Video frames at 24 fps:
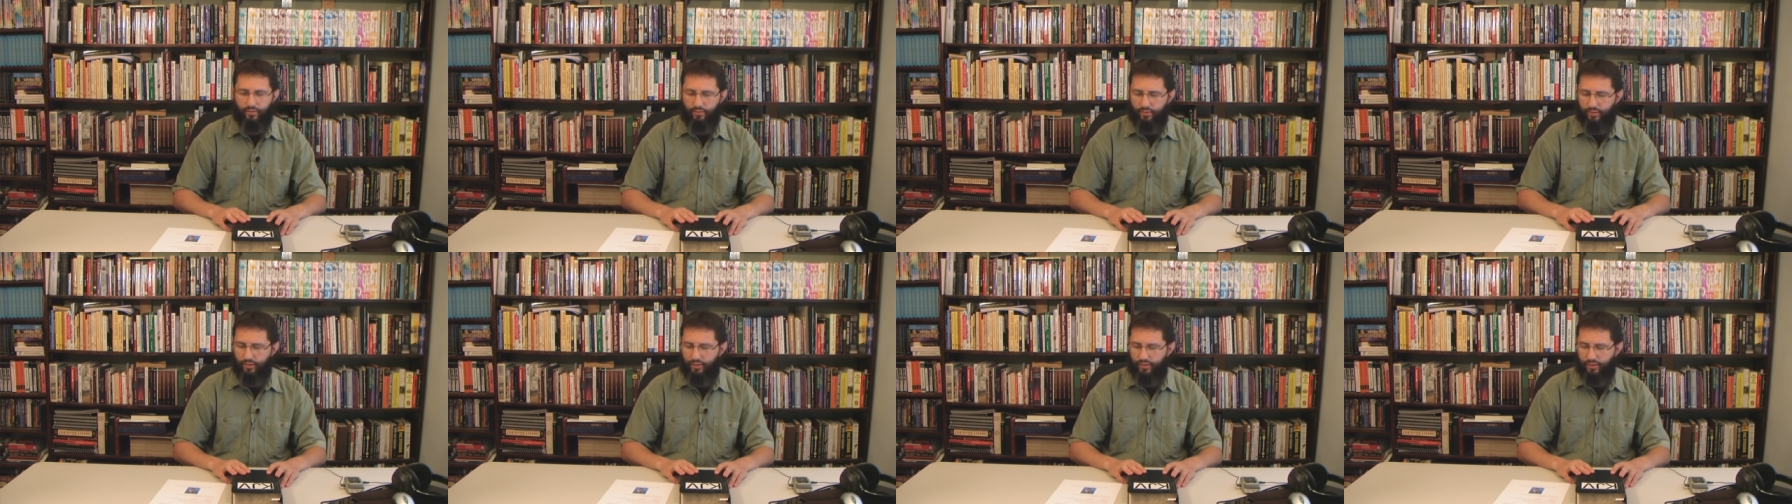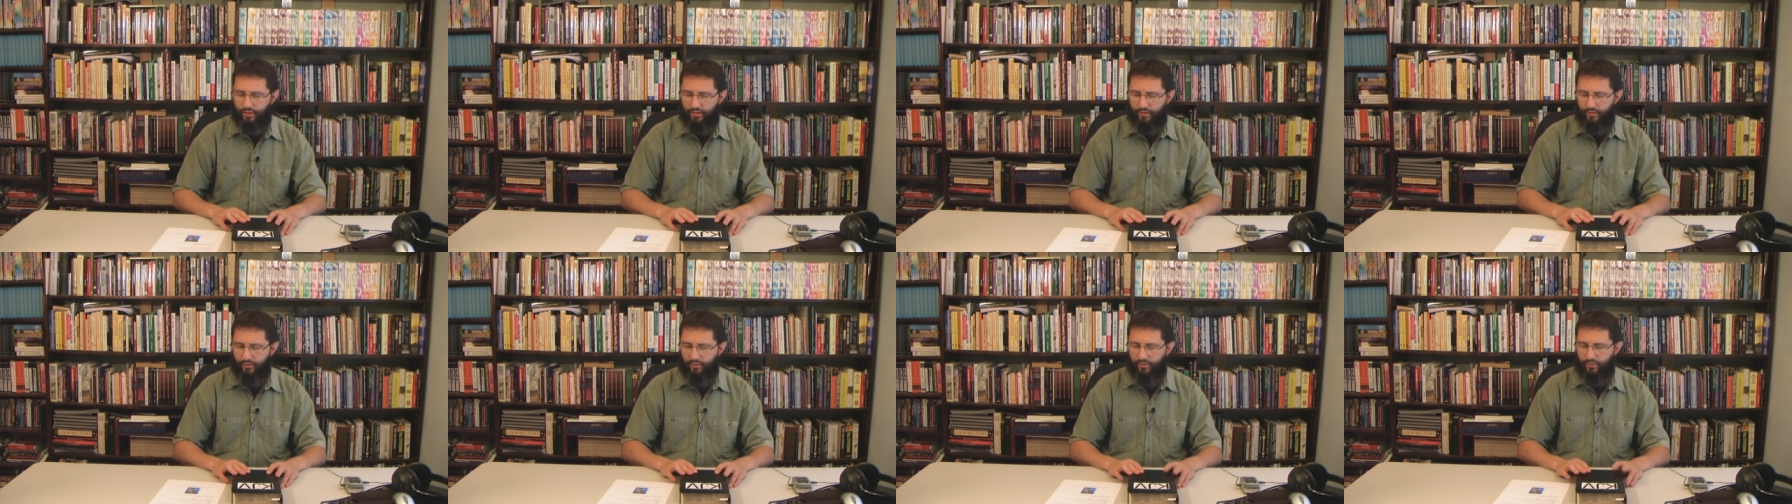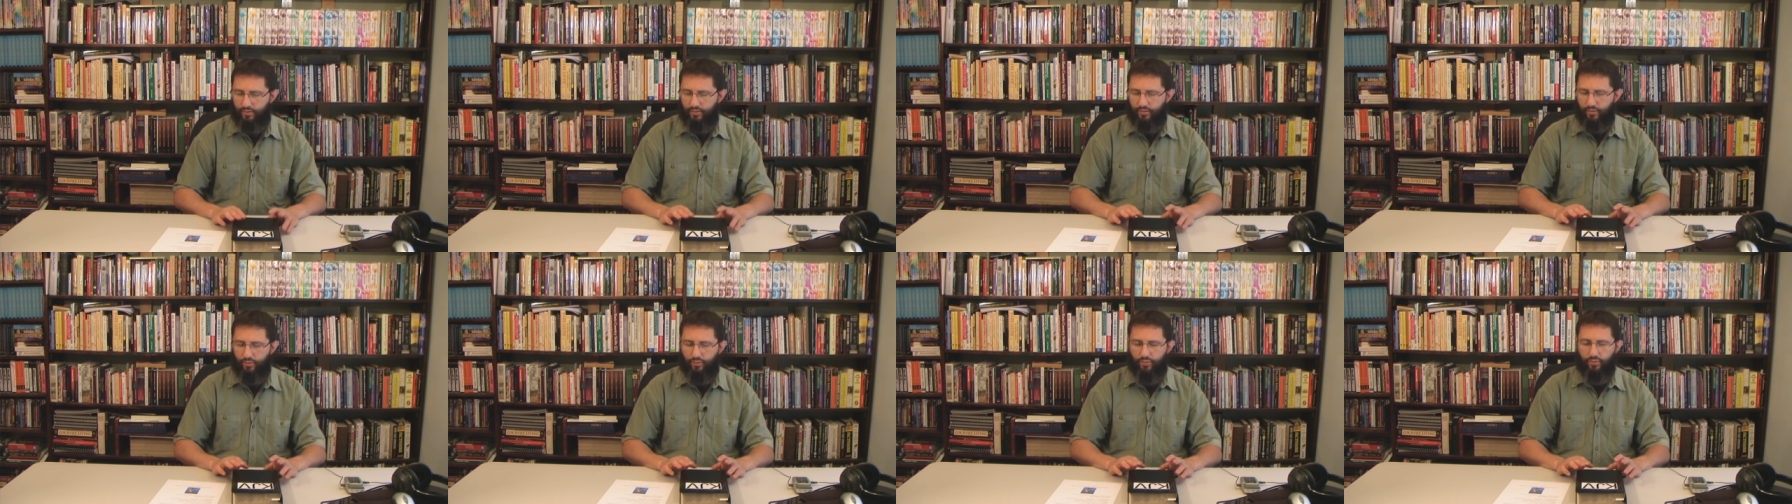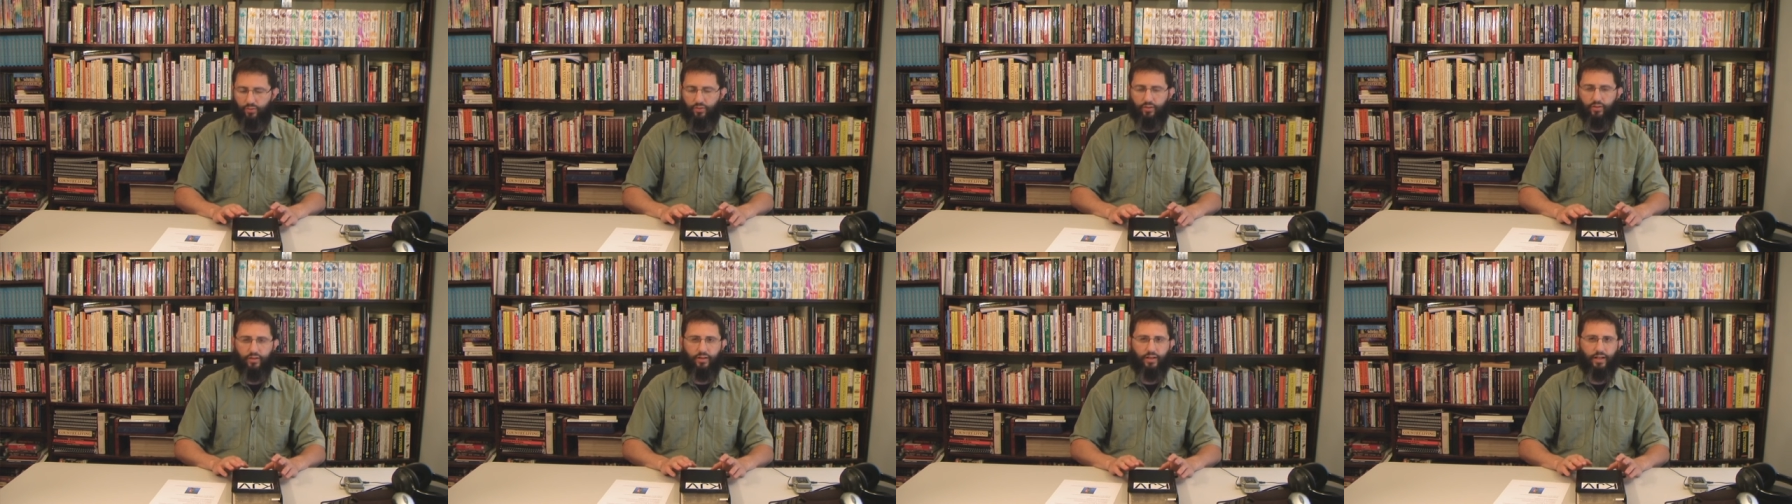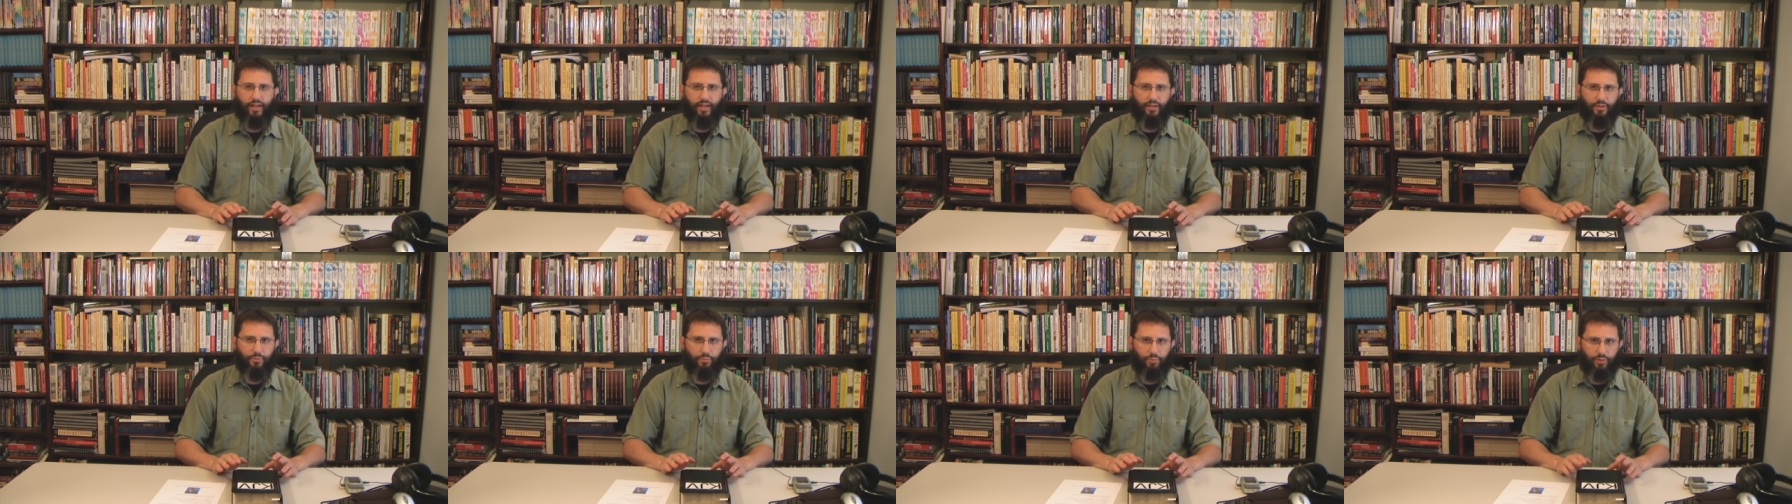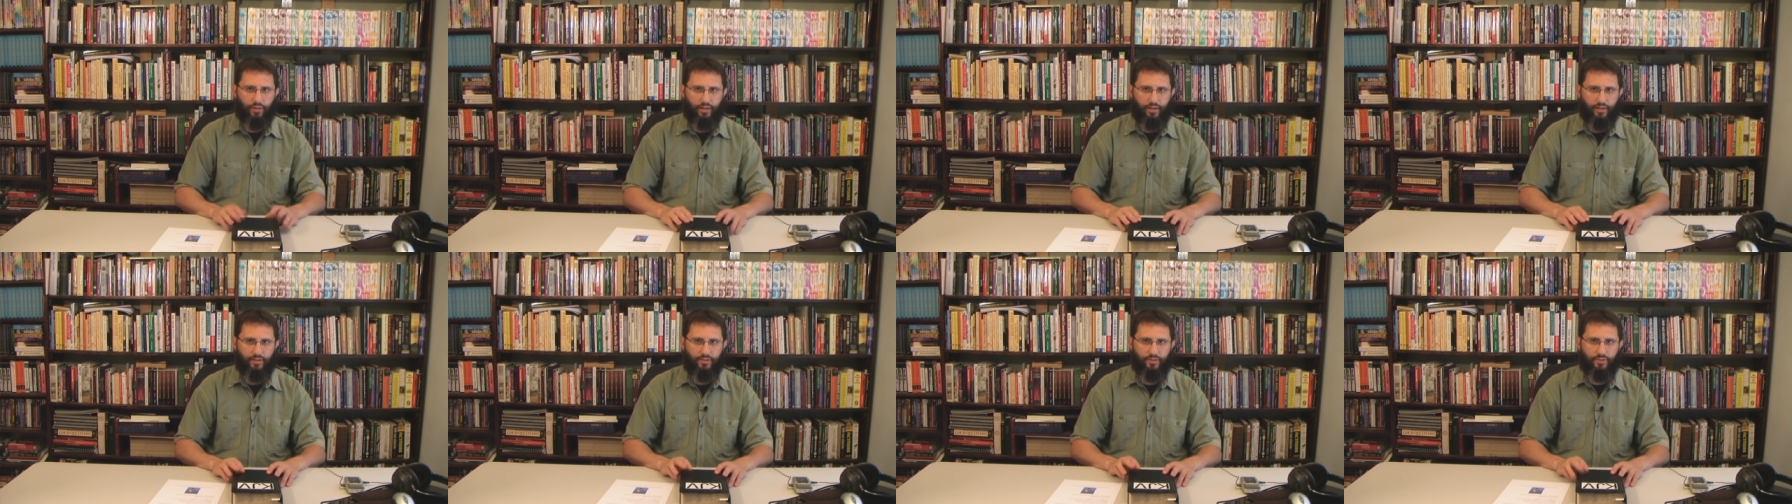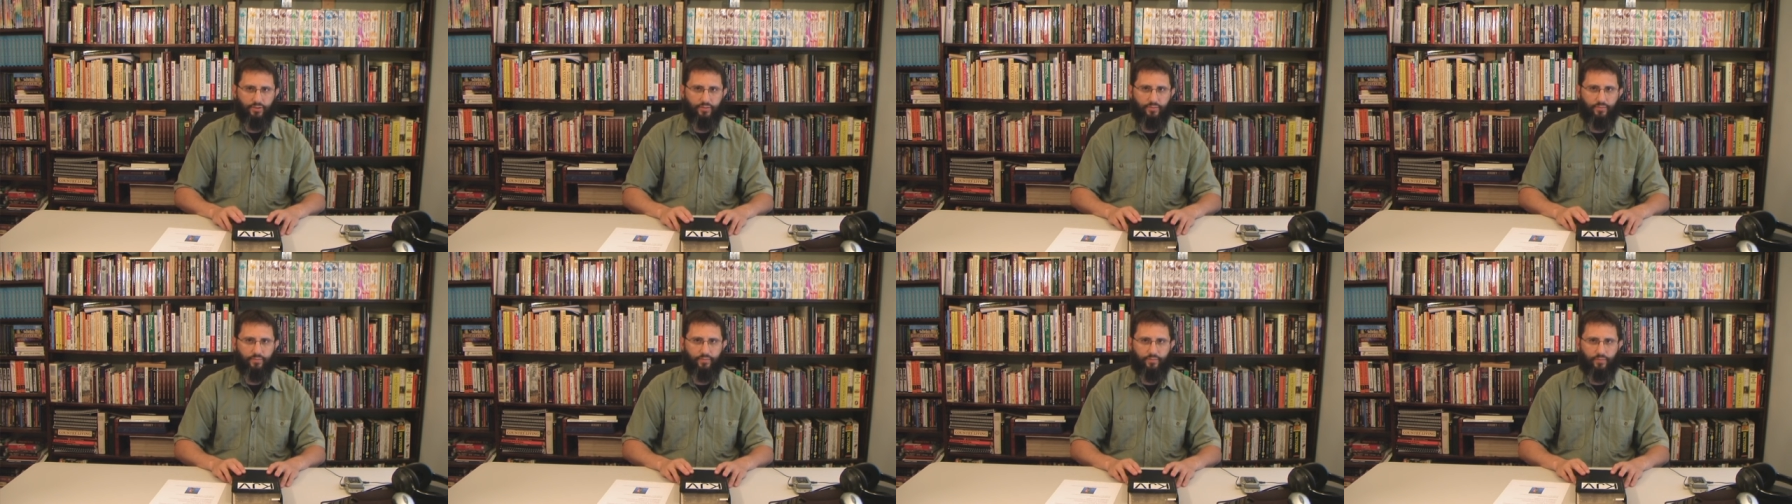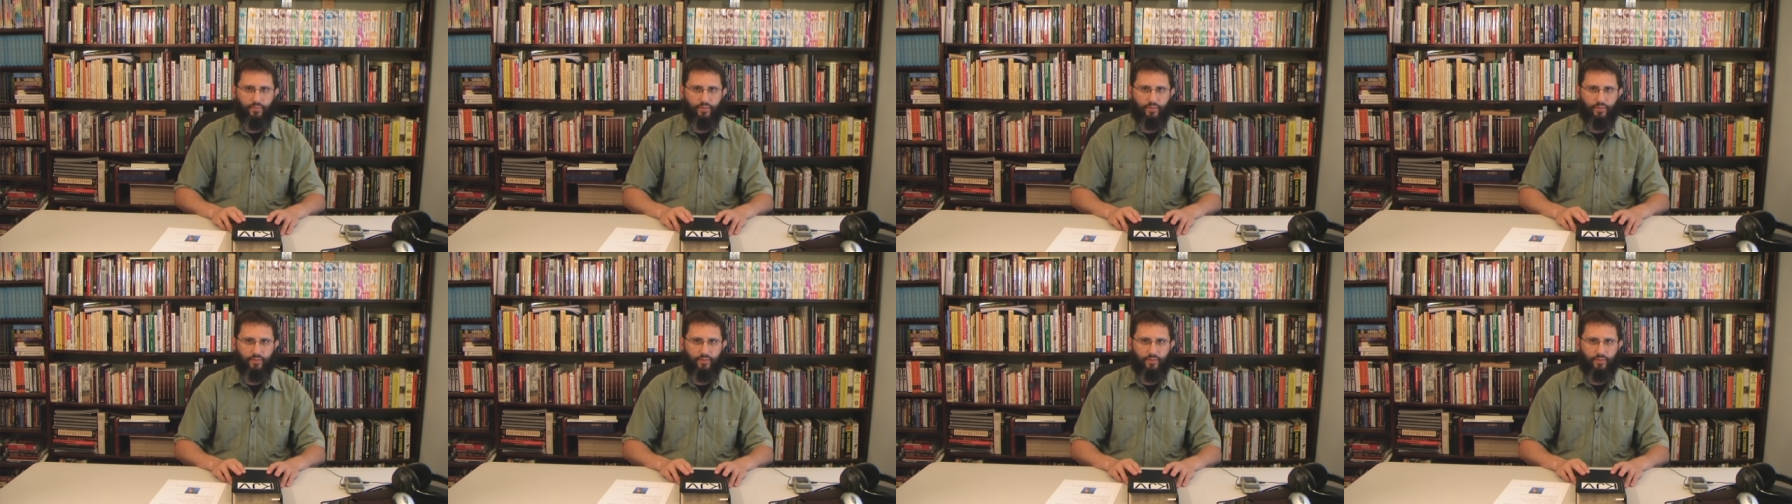Okay, the Lord has plans.